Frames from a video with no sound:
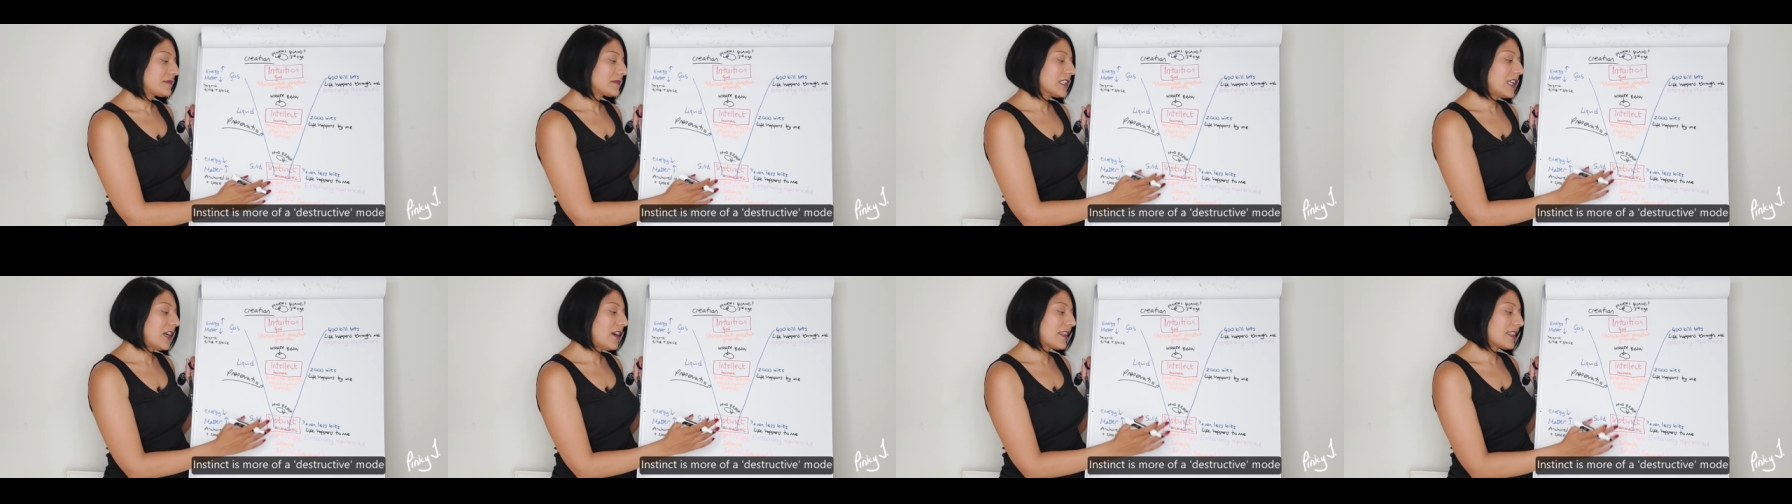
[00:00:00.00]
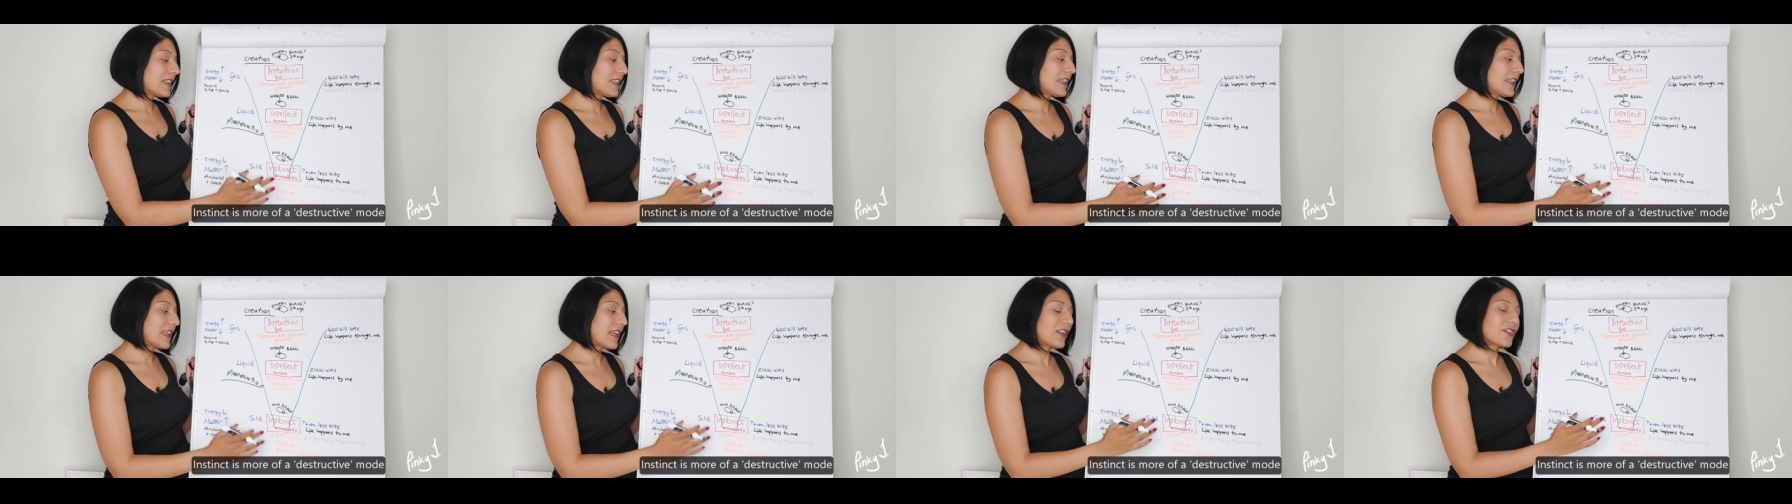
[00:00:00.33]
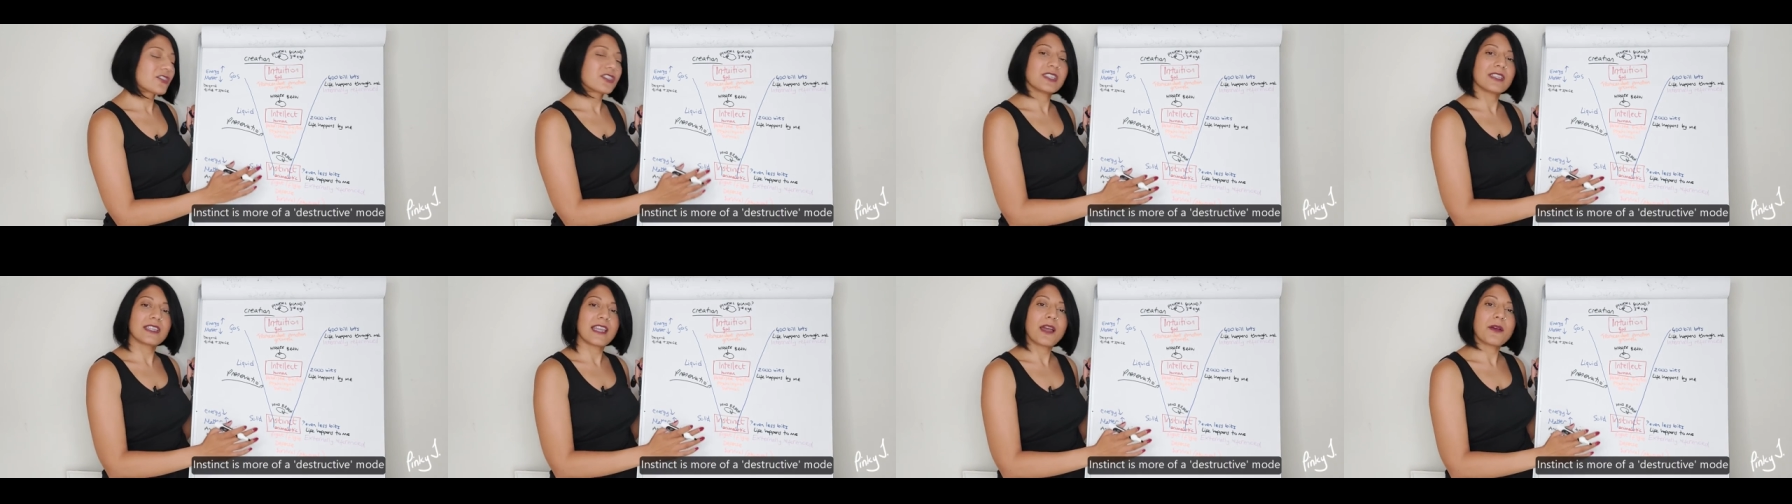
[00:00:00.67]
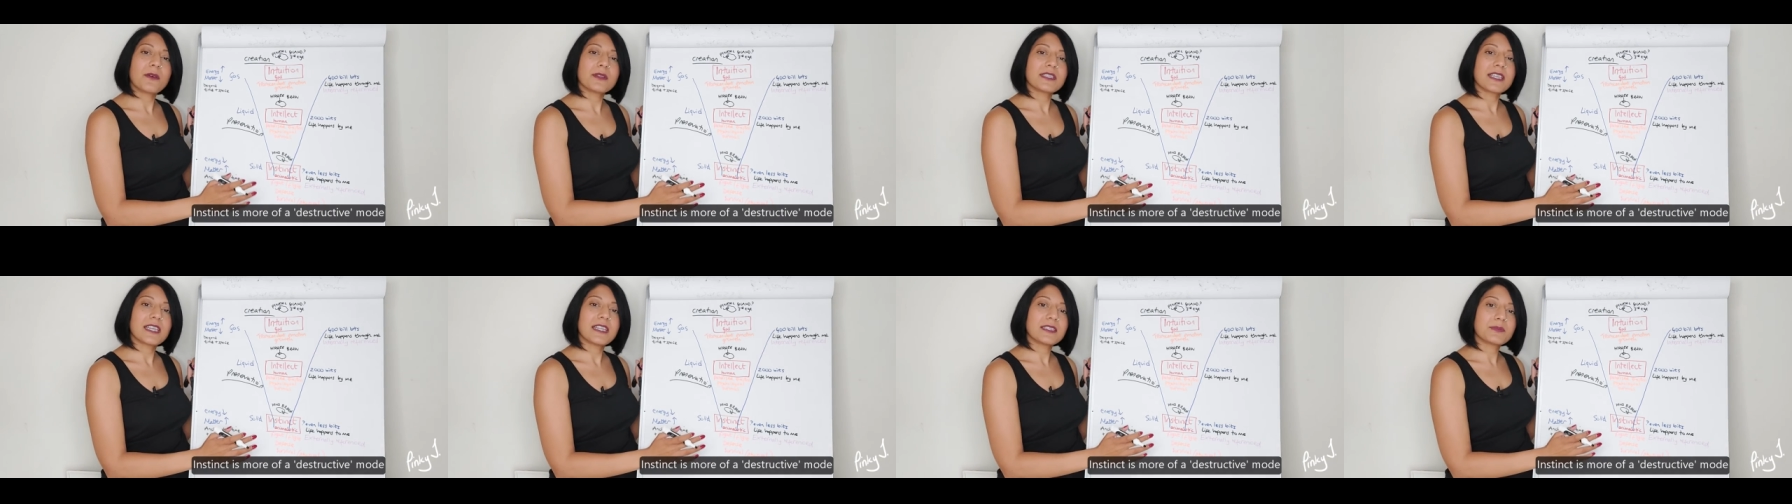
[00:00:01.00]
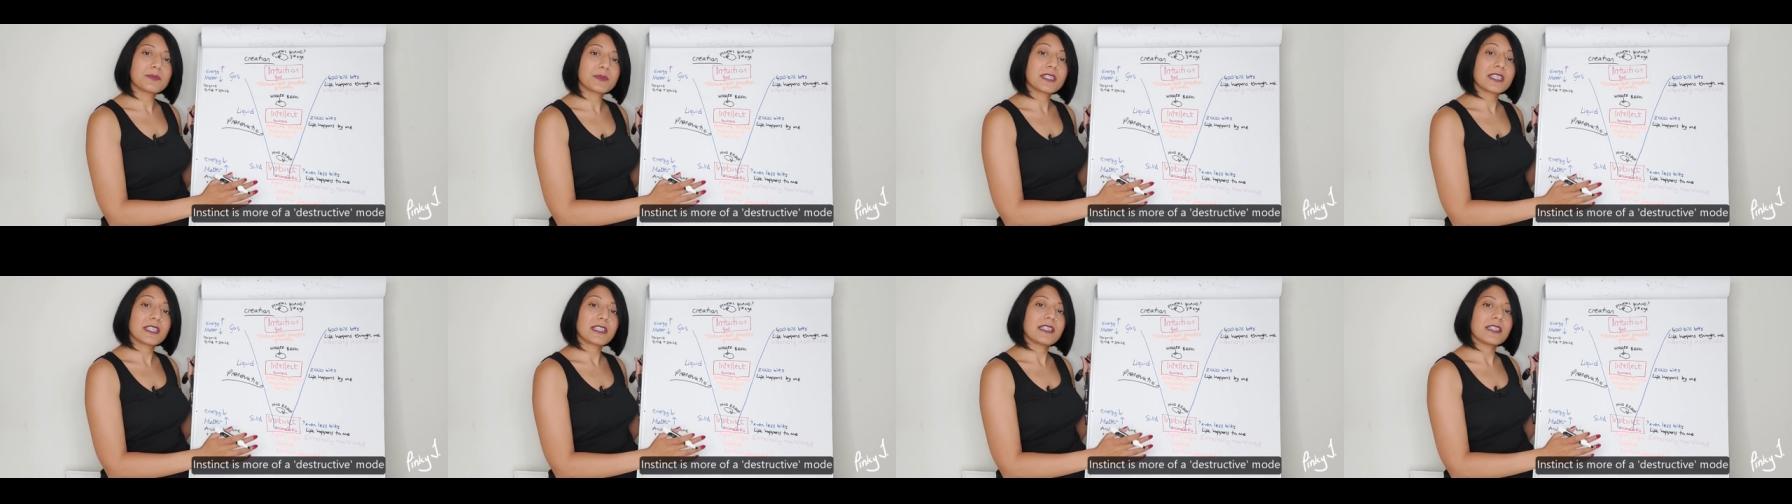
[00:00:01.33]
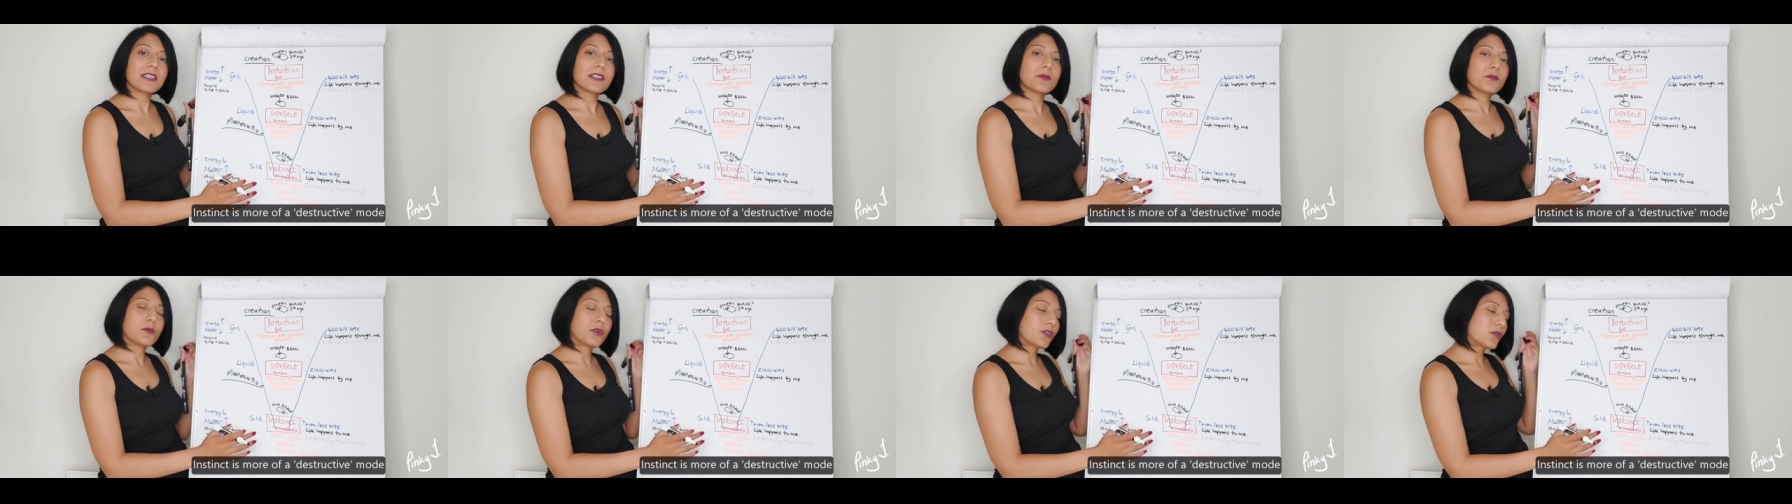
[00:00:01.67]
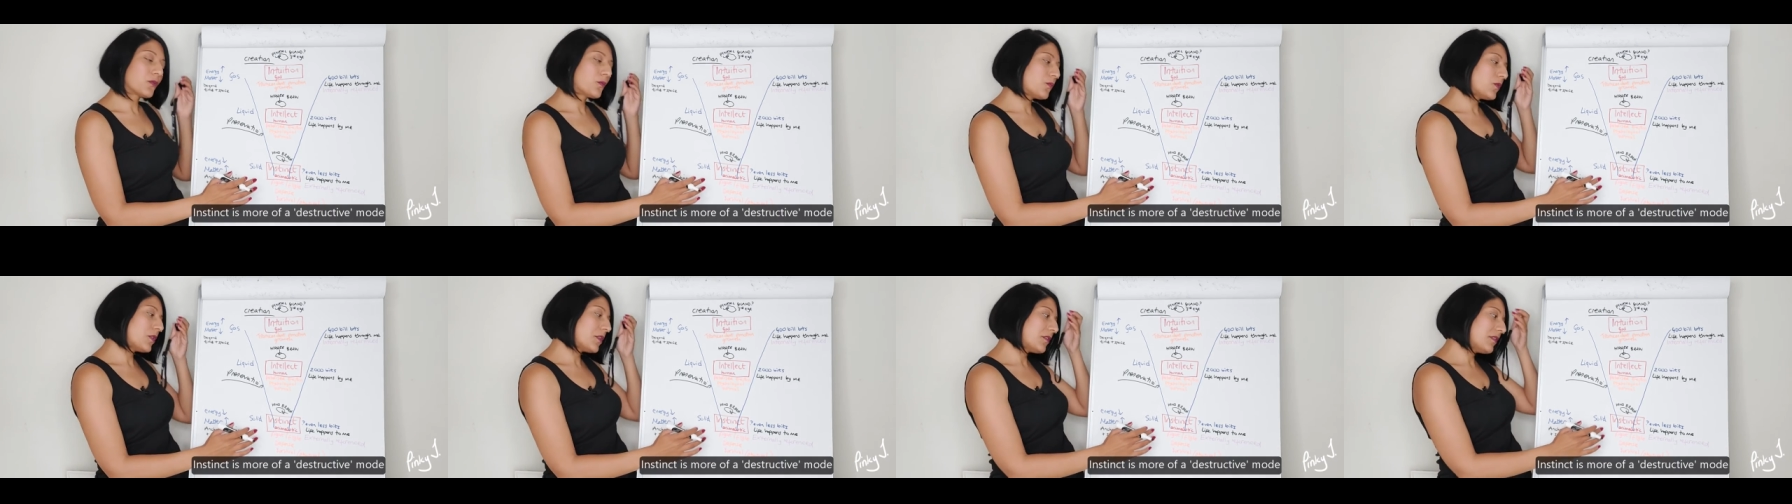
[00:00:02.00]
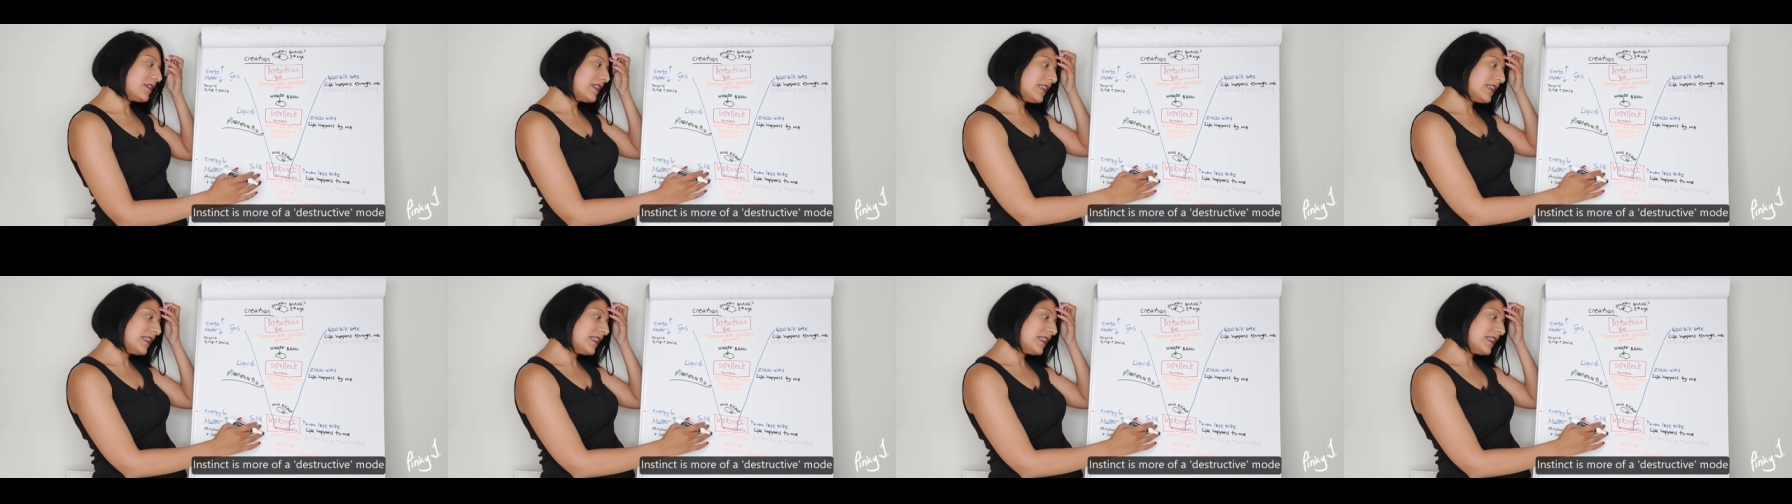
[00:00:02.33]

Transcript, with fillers: I think actually nowadays, particularly in the modern world,